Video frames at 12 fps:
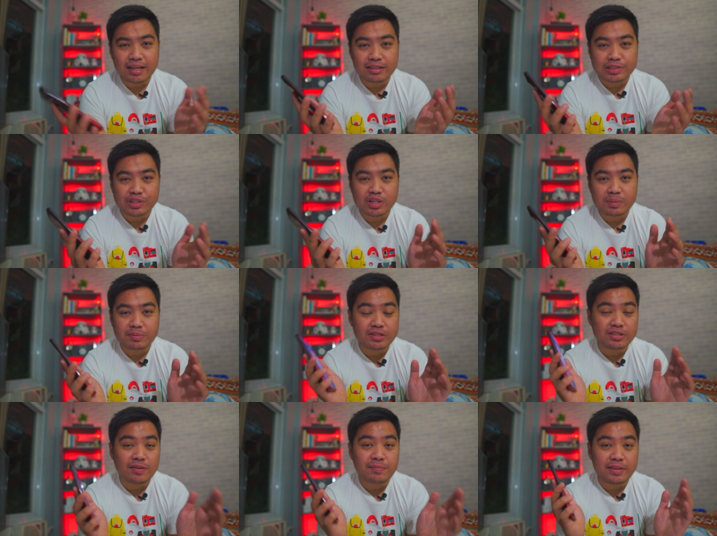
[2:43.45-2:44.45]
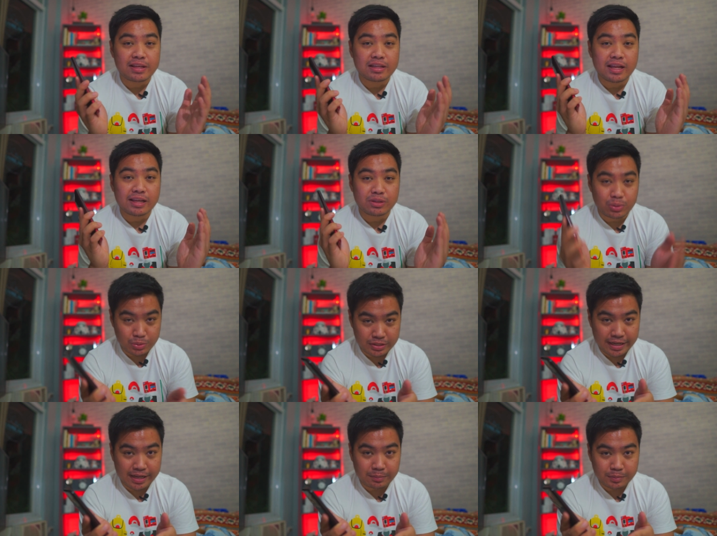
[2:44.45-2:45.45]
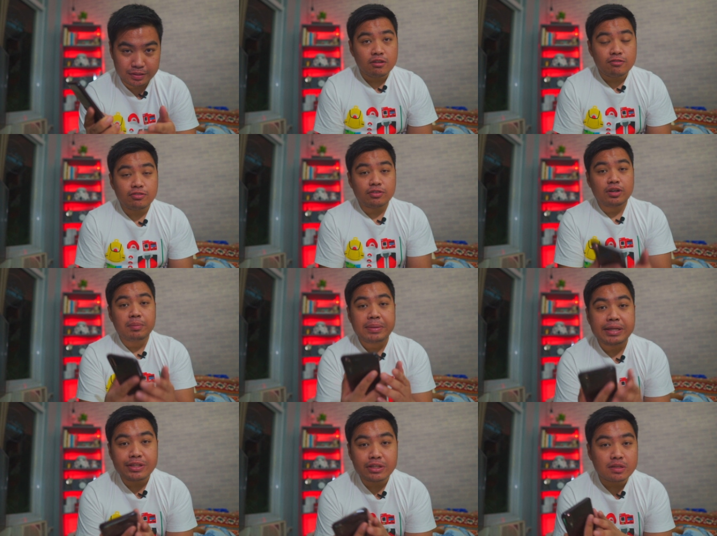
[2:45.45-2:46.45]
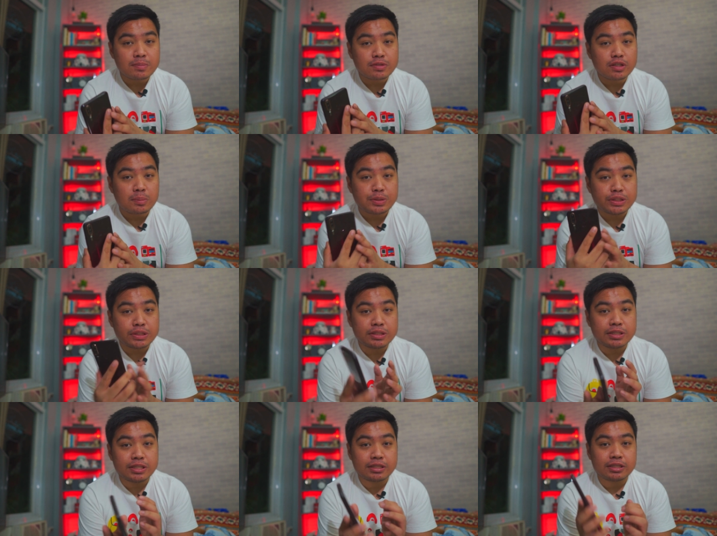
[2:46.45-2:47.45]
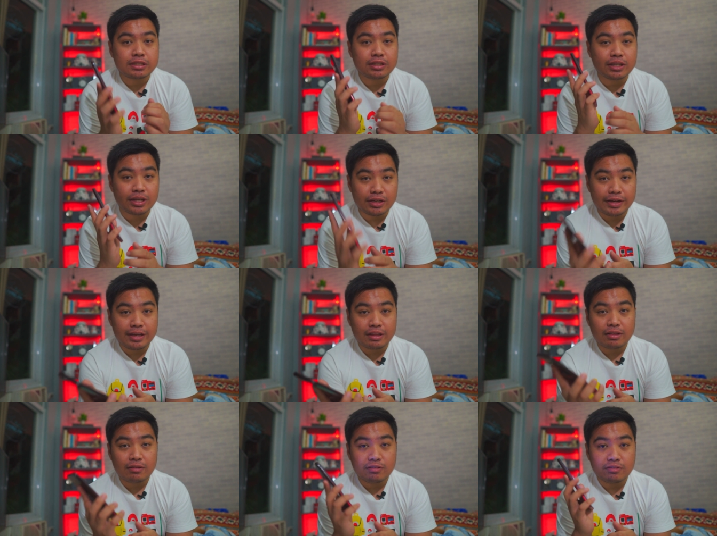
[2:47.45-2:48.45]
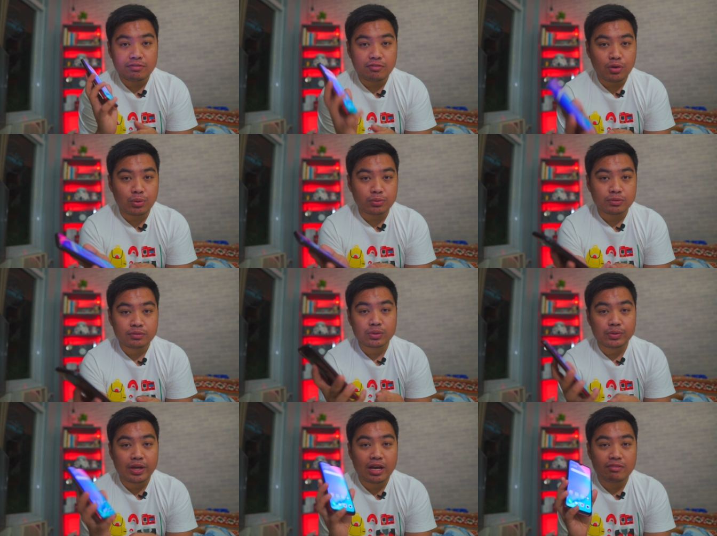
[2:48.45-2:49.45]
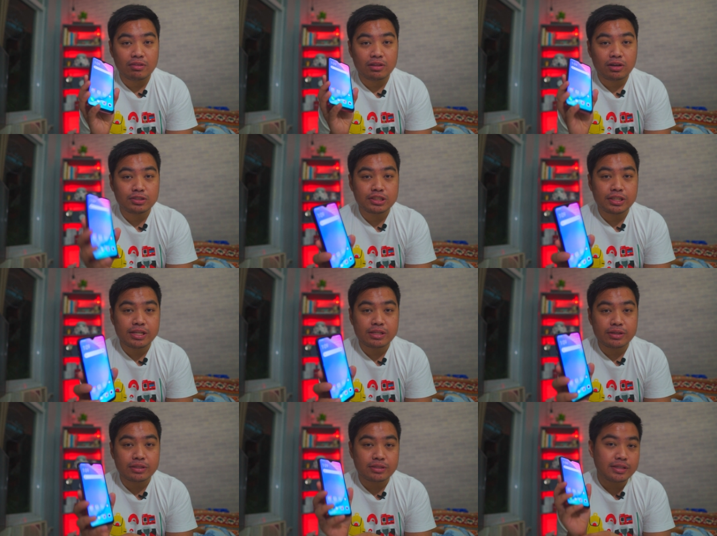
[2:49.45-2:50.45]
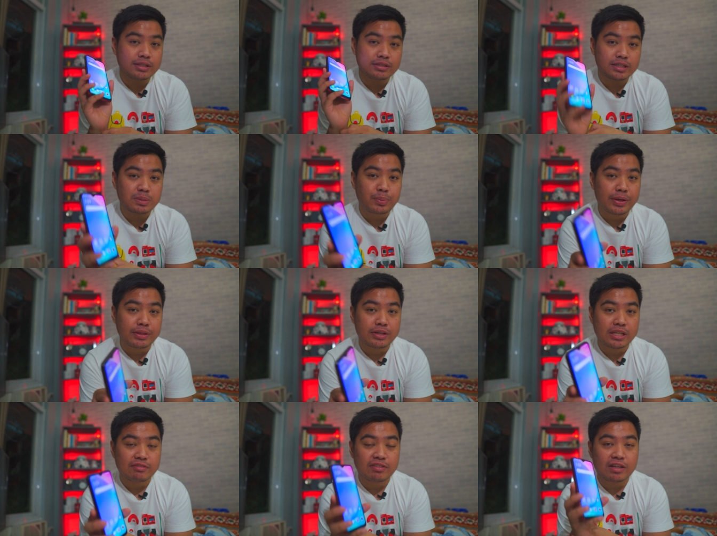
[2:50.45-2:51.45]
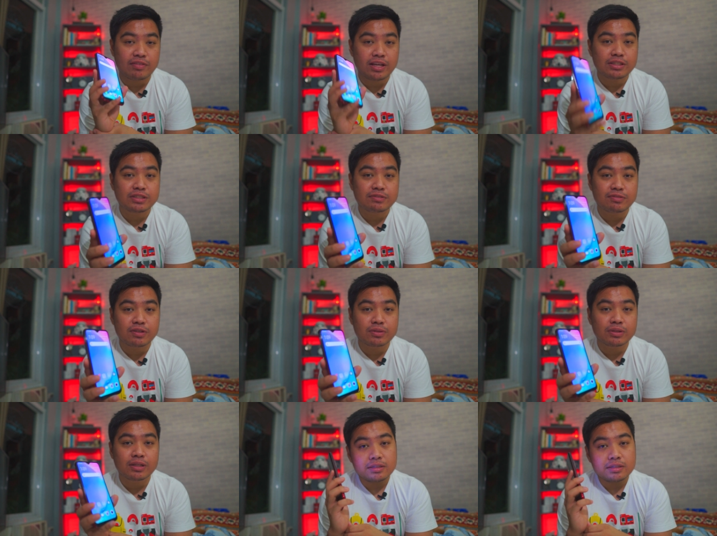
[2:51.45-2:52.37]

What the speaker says: tiles hop or something like those games. For media consumption, this is a great phone. So you have a large screen. It's a 6.35-inch phone.